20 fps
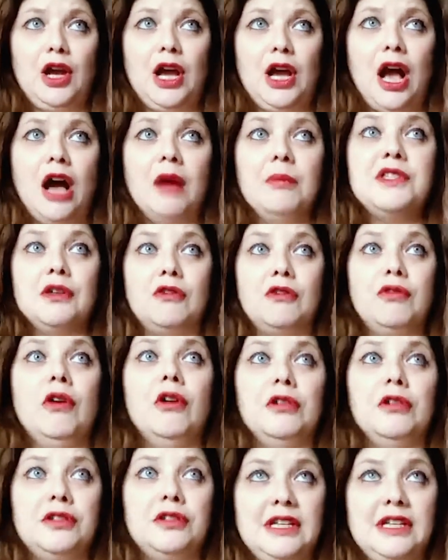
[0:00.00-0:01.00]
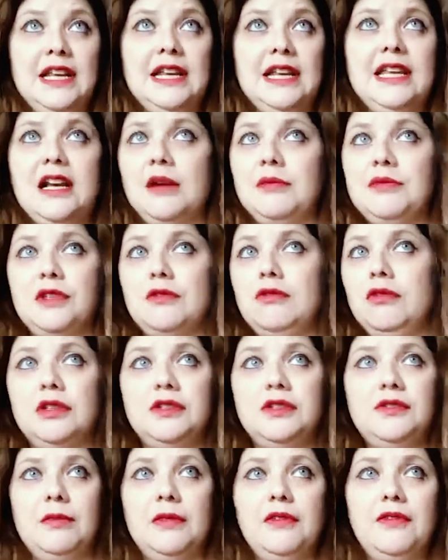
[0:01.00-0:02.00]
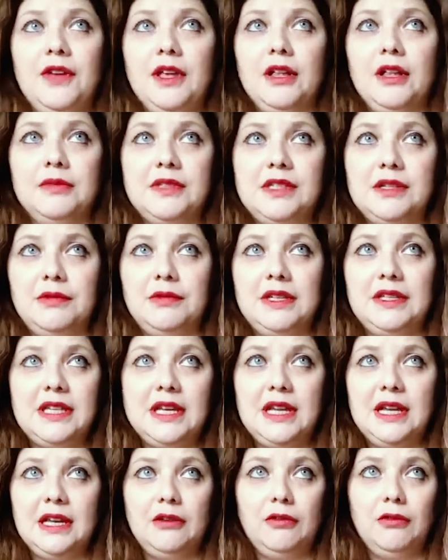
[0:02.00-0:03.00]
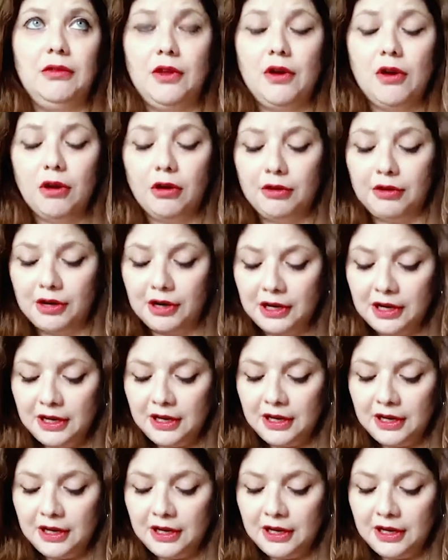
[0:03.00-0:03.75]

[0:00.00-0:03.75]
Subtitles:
comes across from the films that we see in all the horror.